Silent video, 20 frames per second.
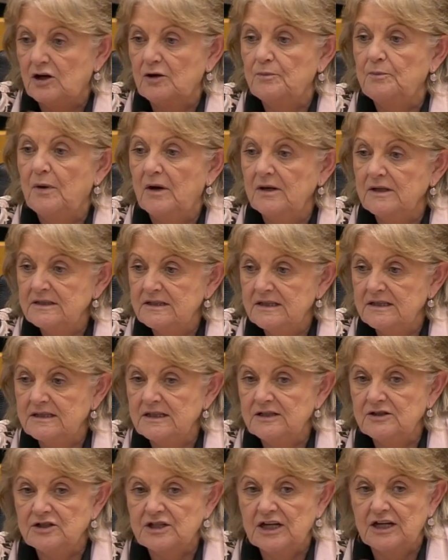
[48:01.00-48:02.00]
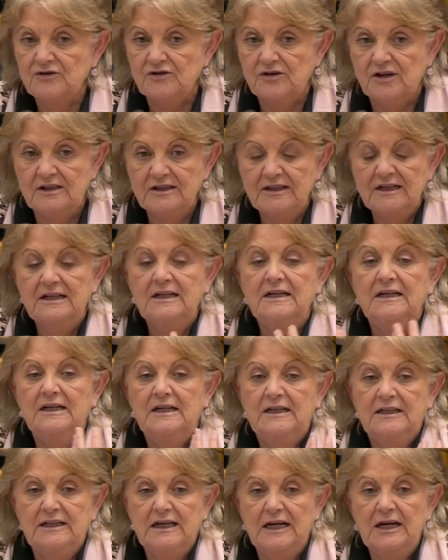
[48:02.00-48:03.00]
or policies in general,
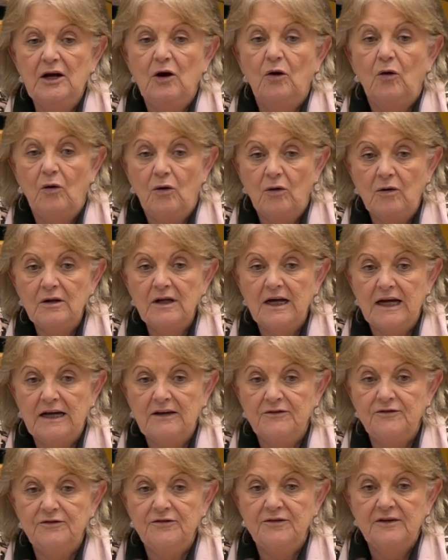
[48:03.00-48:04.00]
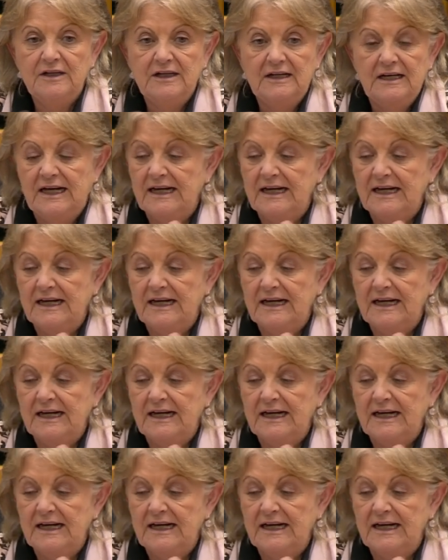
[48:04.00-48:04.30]
they all have